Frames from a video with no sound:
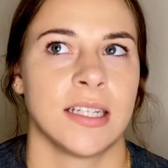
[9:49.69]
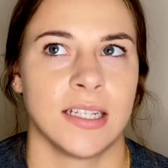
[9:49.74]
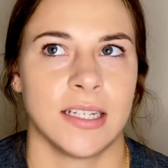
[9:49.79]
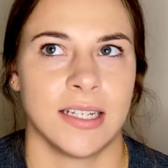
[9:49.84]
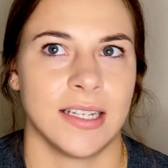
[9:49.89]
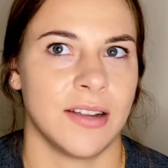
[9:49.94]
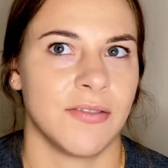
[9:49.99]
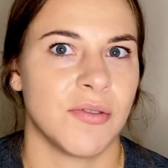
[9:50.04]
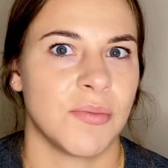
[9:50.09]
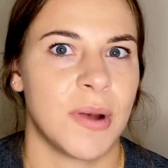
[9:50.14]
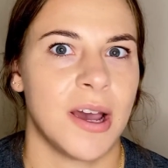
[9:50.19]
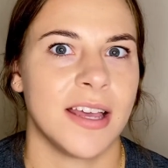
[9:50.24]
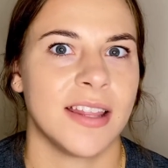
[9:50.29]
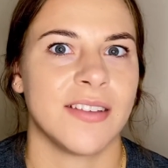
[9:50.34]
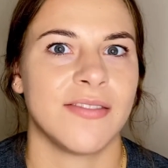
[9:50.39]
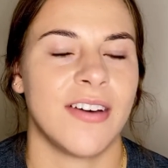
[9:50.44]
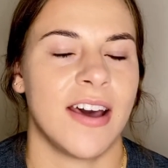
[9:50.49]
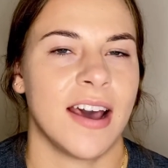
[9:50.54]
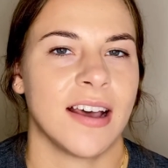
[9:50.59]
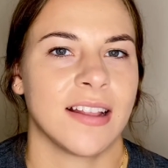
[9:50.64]
Never mind the
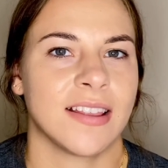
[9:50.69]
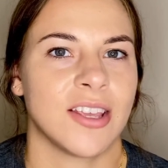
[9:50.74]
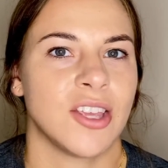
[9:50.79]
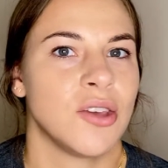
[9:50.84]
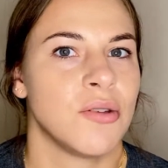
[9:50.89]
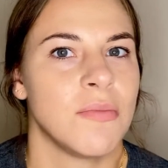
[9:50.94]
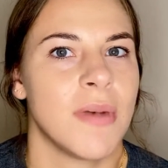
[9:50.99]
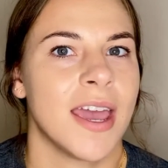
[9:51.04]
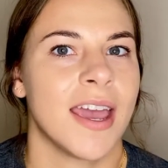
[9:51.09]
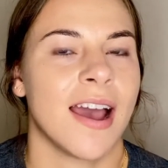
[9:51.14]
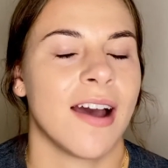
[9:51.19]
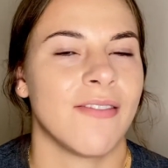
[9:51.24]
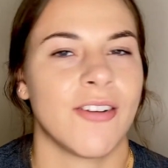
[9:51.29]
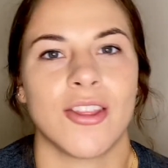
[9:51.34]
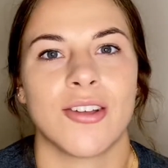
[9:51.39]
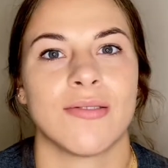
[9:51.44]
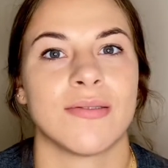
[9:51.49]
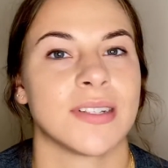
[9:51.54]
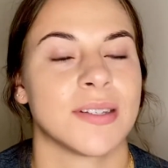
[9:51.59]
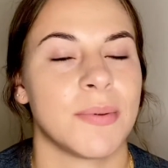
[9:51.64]
fact that you may have
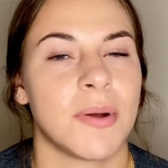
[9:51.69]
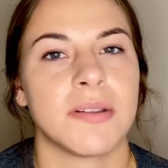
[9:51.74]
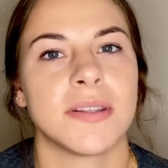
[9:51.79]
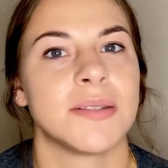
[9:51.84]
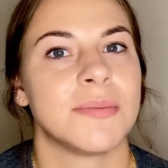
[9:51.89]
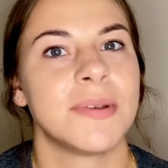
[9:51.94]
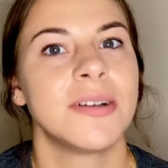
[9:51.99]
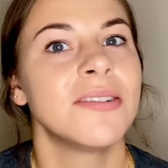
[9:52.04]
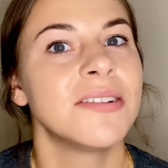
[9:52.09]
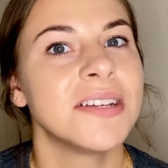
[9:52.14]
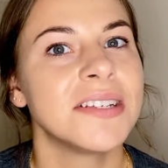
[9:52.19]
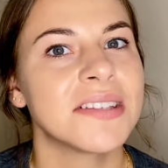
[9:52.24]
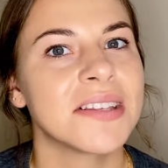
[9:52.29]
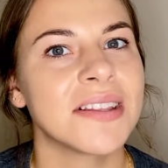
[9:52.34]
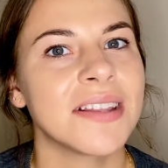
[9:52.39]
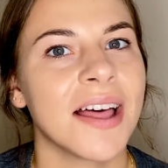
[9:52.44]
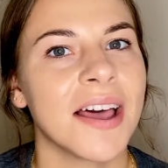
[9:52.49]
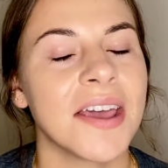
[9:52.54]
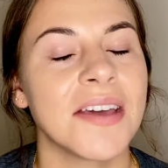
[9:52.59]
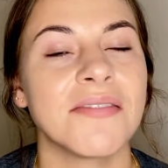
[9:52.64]
other responsibilities in
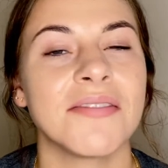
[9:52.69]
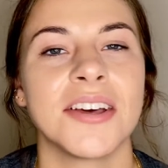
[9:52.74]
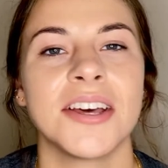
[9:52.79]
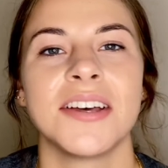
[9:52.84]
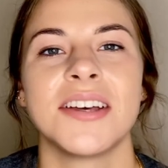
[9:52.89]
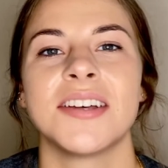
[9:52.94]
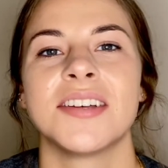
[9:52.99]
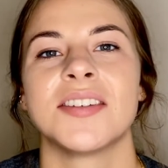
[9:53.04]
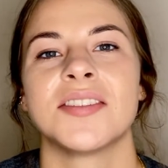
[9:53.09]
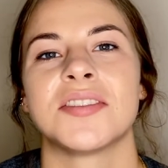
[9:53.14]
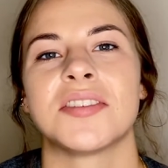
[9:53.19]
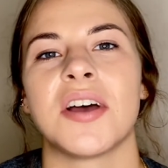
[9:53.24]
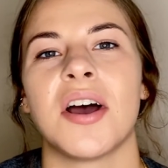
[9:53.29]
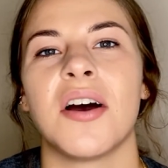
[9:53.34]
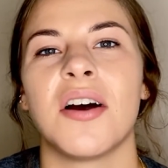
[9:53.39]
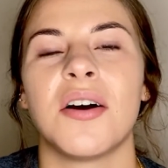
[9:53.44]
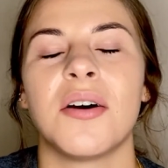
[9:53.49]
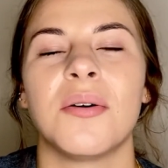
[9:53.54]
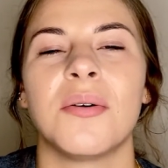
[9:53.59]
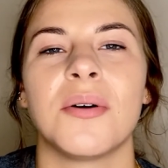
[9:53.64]
life.
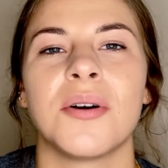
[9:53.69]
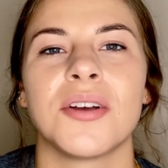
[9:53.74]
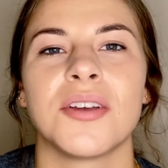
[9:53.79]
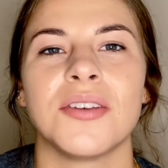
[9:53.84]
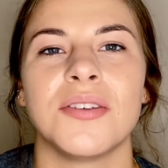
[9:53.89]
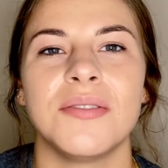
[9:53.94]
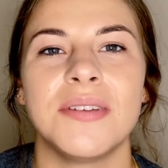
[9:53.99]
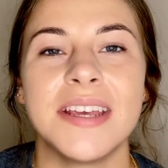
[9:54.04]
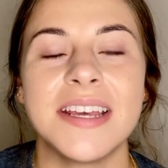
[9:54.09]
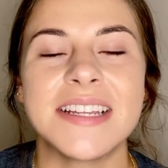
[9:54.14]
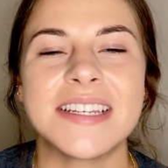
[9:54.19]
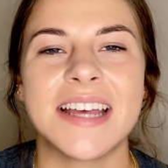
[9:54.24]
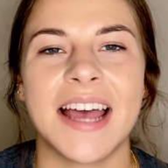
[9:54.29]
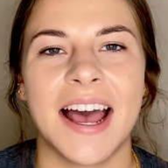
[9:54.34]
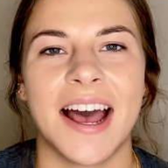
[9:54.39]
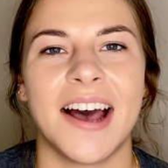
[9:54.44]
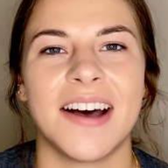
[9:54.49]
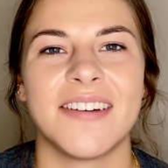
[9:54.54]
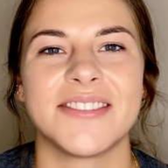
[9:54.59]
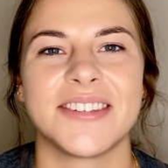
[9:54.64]
So you need to
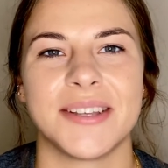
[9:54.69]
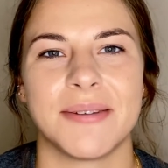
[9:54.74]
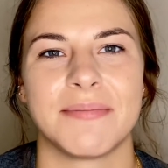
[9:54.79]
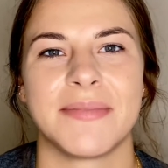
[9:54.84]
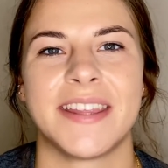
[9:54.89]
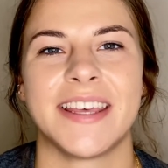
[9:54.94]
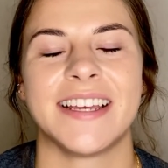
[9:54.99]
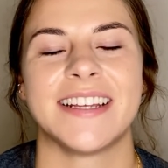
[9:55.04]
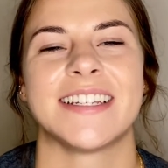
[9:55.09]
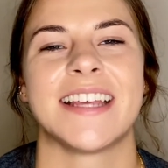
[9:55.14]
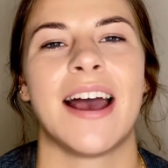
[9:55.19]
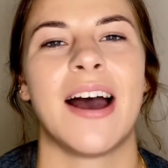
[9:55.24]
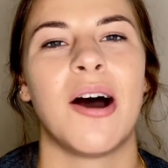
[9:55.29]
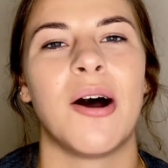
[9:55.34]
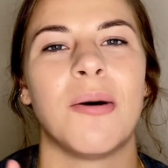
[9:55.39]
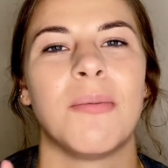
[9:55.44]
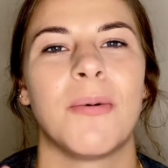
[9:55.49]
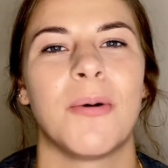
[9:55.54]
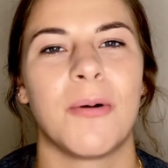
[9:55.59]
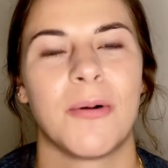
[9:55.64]
have something to
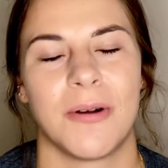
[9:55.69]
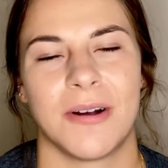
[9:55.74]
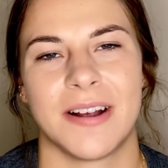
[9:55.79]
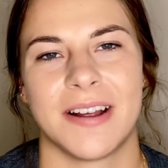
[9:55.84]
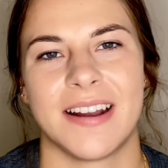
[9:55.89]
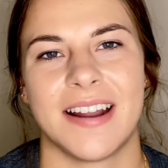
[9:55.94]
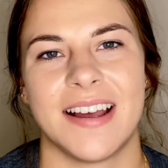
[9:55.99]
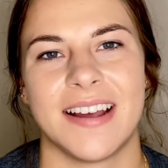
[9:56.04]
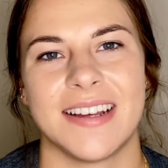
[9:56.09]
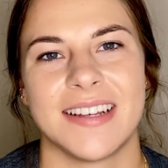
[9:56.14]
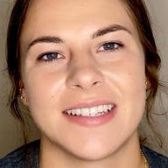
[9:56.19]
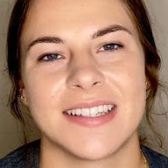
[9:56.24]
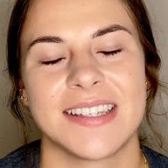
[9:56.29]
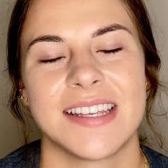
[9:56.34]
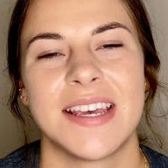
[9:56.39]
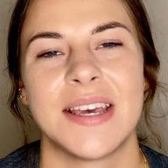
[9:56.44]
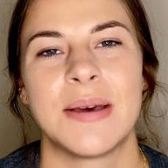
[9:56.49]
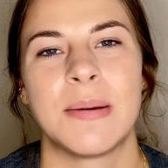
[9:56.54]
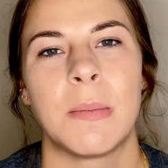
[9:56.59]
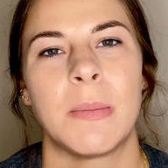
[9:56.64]
help organize
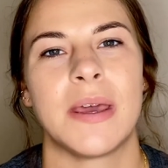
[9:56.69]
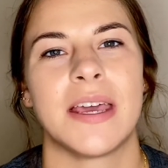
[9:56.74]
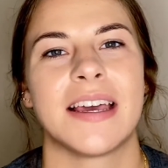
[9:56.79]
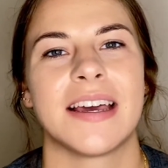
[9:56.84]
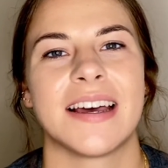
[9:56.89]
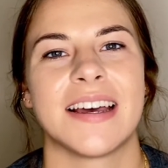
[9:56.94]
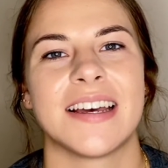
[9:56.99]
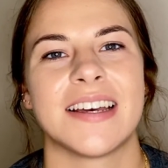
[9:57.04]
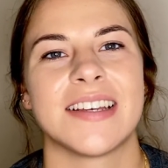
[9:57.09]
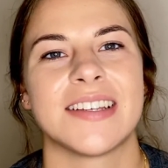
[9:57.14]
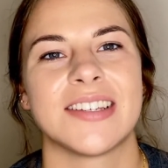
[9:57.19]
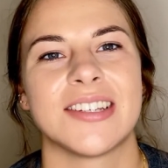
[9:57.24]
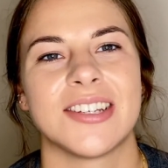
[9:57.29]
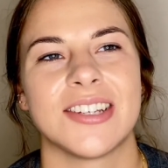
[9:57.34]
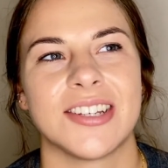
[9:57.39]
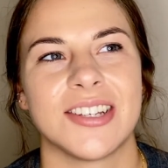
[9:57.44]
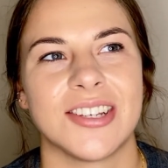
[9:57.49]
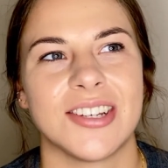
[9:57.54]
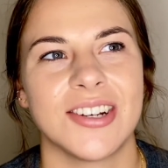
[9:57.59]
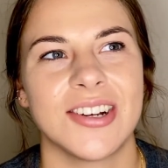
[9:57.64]
because
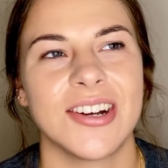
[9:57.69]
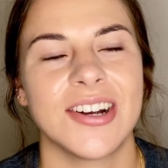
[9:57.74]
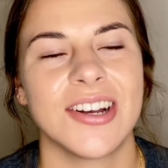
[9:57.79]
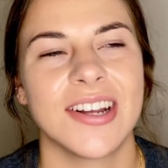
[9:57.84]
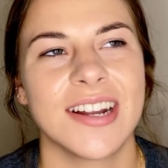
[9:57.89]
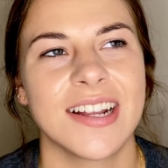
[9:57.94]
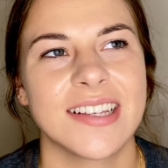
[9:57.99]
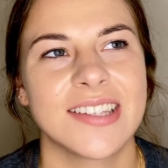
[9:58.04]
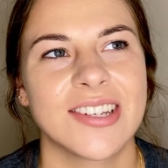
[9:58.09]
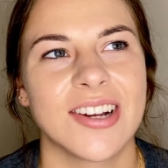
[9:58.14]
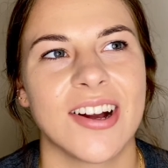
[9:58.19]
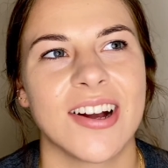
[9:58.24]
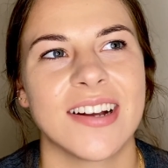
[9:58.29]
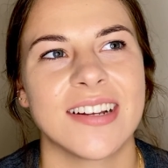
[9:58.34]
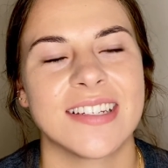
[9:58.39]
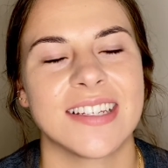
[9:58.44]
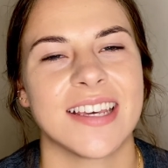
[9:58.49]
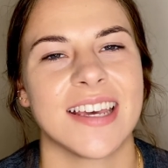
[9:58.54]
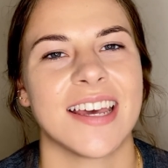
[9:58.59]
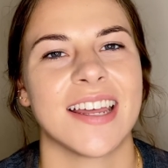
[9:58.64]
you're gonna start
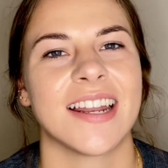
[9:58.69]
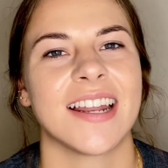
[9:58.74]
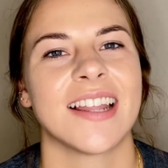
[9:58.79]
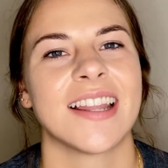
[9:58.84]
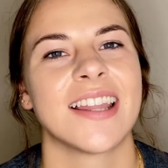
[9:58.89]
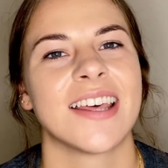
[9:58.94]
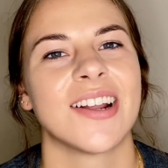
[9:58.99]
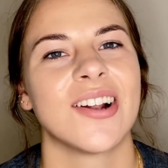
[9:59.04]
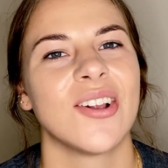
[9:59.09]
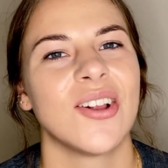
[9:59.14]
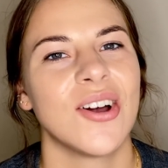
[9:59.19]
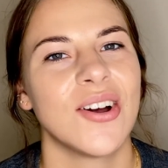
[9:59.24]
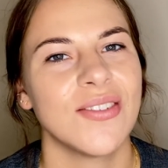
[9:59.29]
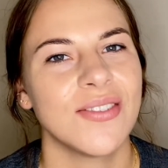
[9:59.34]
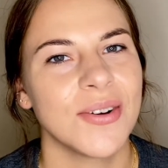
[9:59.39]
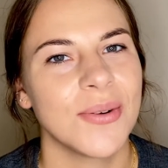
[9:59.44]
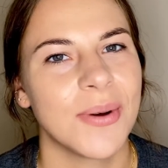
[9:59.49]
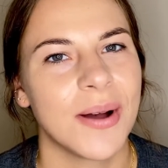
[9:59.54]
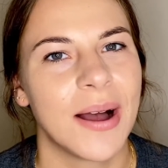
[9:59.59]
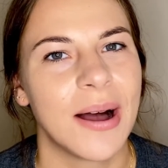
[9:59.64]
to get a little
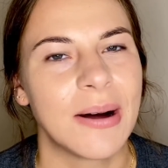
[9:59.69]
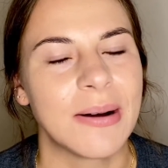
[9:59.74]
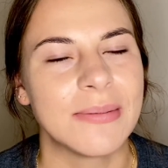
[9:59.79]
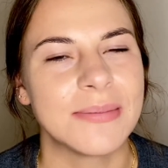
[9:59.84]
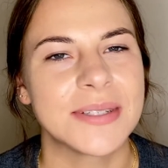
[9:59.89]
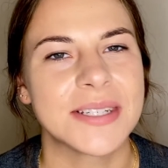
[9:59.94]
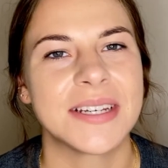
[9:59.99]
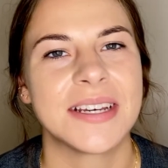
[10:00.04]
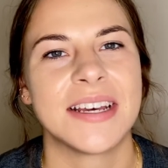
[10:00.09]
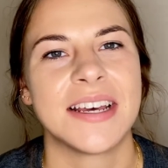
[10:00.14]
overwhelmed.